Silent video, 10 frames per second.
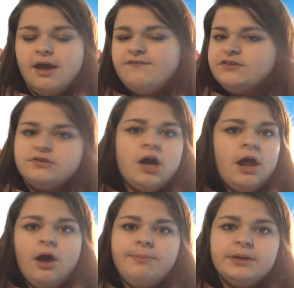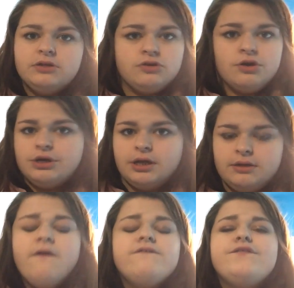If it's not helping, it's
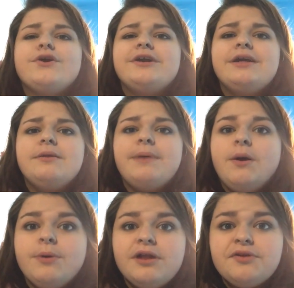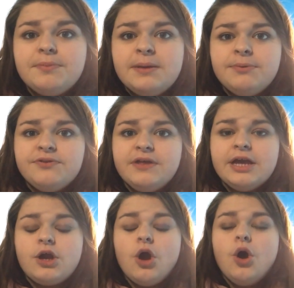hurting. Forget about what other people
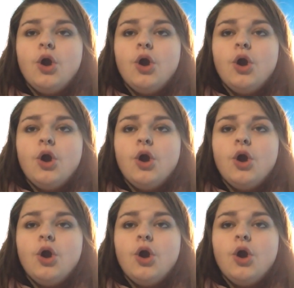think.